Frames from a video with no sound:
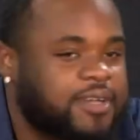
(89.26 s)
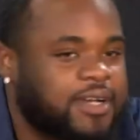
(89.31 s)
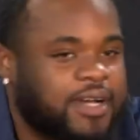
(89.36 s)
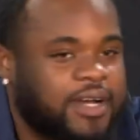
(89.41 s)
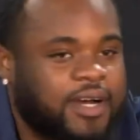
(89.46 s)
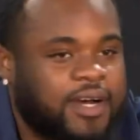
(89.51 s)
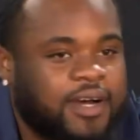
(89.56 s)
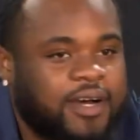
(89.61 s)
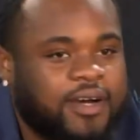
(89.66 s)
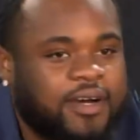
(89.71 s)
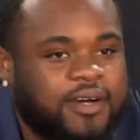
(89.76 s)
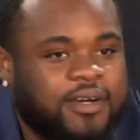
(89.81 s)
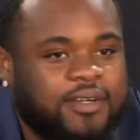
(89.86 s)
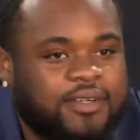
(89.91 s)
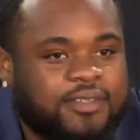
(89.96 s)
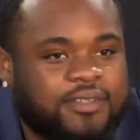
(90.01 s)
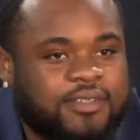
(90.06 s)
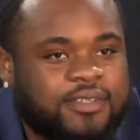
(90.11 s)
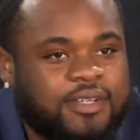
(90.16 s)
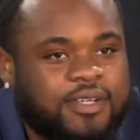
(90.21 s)
Uh,
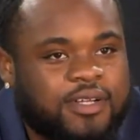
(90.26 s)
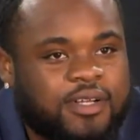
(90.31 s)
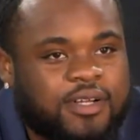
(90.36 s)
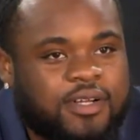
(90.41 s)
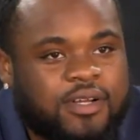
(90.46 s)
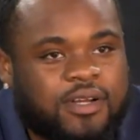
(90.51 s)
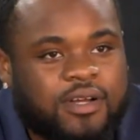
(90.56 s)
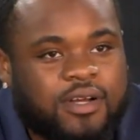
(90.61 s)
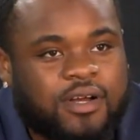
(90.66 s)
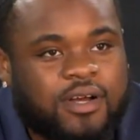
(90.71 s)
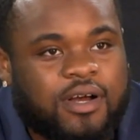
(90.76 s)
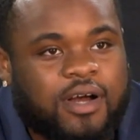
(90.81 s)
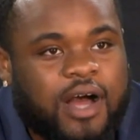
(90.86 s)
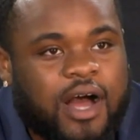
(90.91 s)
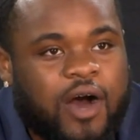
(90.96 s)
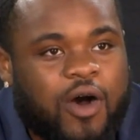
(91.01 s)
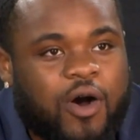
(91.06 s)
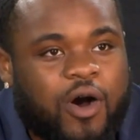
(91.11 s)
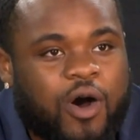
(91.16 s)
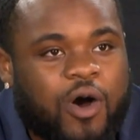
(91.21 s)

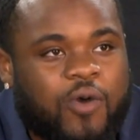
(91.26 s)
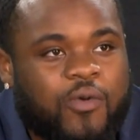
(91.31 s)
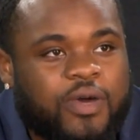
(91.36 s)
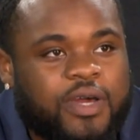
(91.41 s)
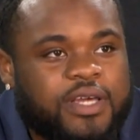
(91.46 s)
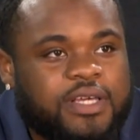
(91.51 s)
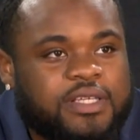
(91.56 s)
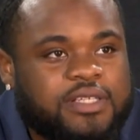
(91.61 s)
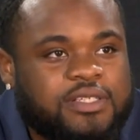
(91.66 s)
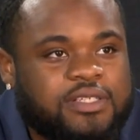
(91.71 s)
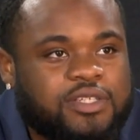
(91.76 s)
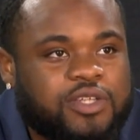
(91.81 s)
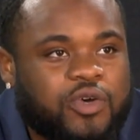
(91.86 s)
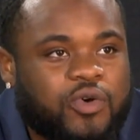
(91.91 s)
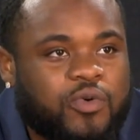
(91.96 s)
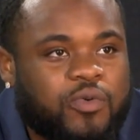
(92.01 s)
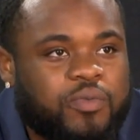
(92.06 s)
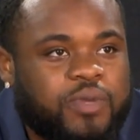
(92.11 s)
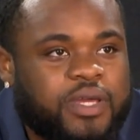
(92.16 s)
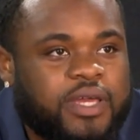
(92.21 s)
I'll always, you
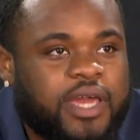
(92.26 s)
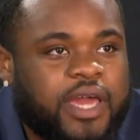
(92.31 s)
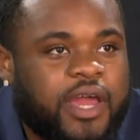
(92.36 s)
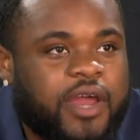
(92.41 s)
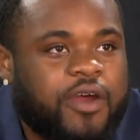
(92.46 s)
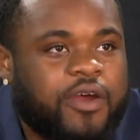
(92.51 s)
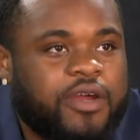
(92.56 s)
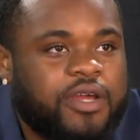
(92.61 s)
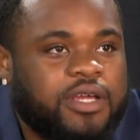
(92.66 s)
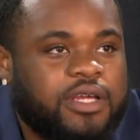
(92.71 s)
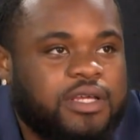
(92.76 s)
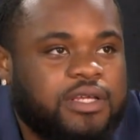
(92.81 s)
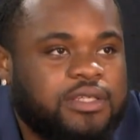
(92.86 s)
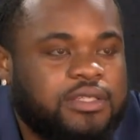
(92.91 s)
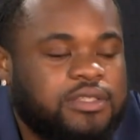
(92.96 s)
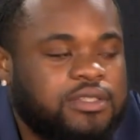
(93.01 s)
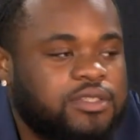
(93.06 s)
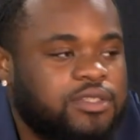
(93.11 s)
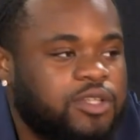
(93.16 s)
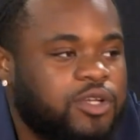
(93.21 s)
know, be carrying,
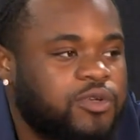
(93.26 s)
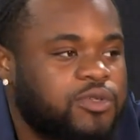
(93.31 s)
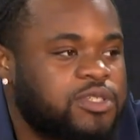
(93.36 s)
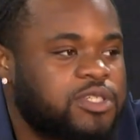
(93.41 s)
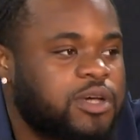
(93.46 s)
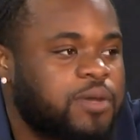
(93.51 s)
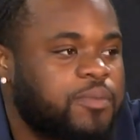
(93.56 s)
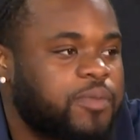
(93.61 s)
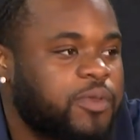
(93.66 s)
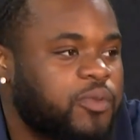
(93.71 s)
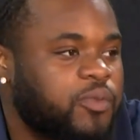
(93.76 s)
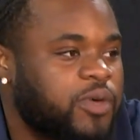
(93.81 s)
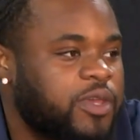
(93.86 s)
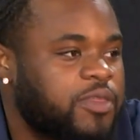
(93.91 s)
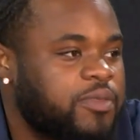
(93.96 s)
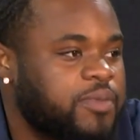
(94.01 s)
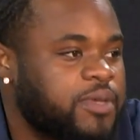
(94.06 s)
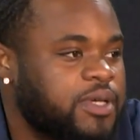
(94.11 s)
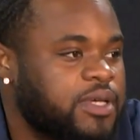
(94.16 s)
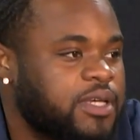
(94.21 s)
you know, something with me.